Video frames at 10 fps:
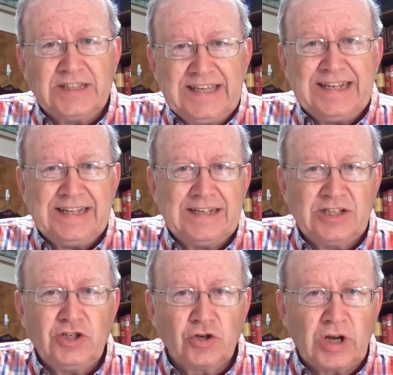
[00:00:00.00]
to get
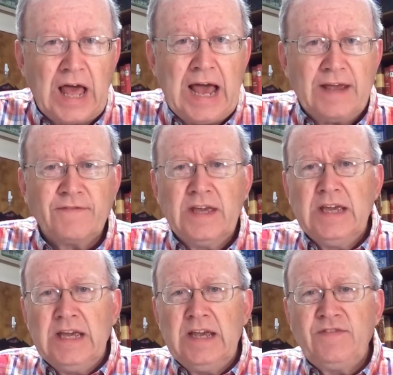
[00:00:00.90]
into your life
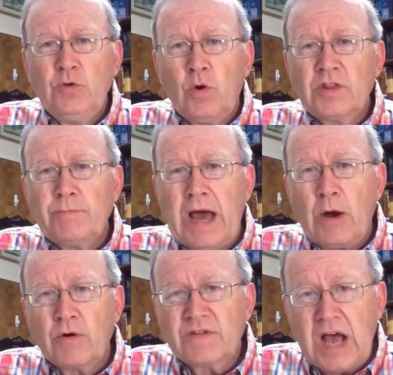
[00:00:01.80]
if you want the
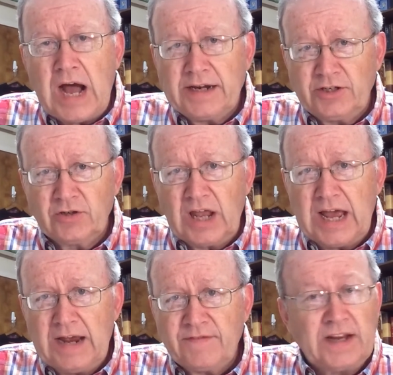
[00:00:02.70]
power of God in your
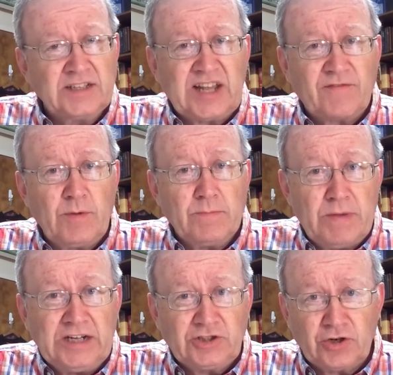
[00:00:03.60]
life. Now, it doesn't have to be a
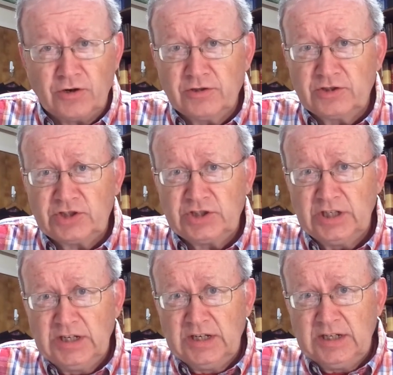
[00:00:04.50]
big church.
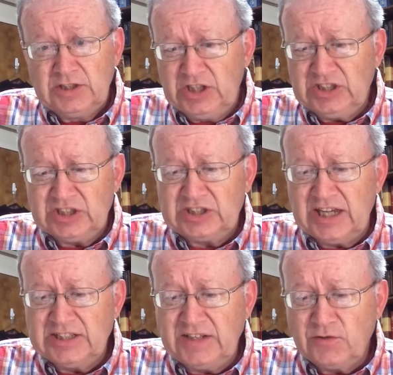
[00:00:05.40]
Jesus
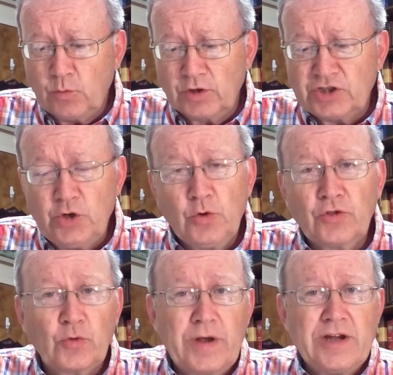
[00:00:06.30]
says, even where two or
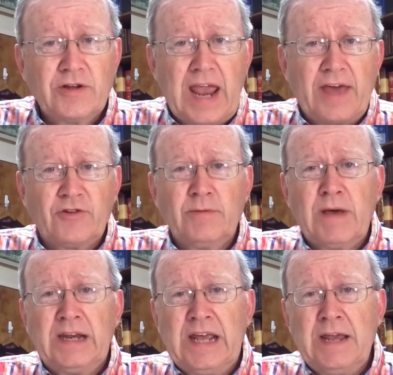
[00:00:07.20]
three are gathered in
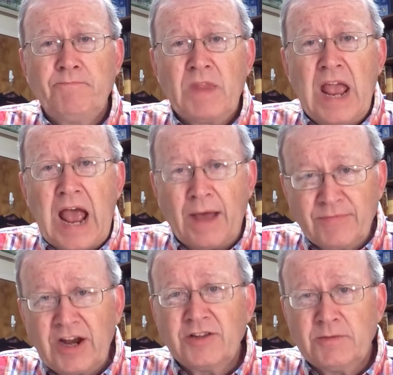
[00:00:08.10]
my name, I'm
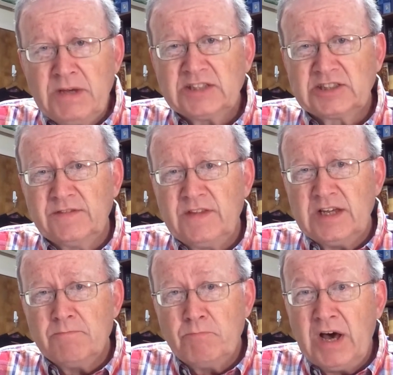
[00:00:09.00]
there in the midst of
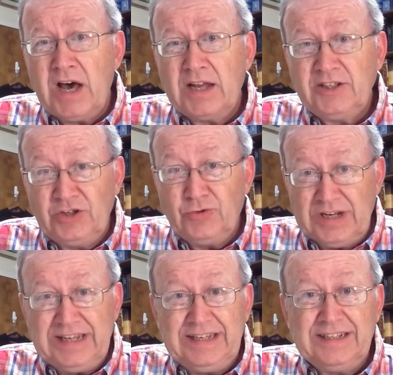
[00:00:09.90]
them, but you
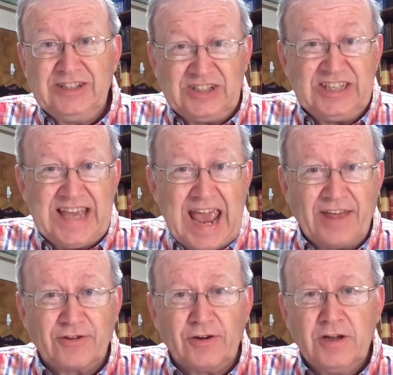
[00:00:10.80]
need to
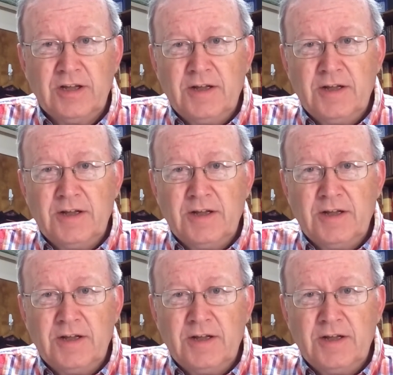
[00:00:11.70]
gather.